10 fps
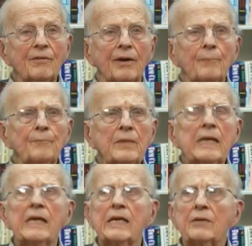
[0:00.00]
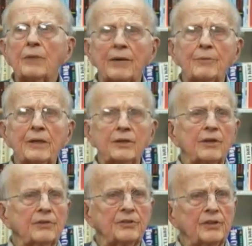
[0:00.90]
Well, in my middle
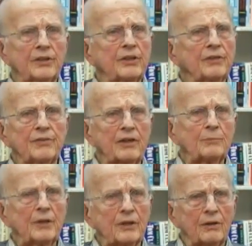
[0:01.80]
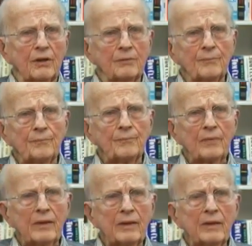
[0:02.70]
years, it didn't affect me at all.
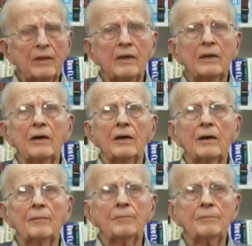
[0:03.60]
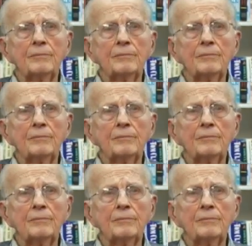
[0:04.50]
I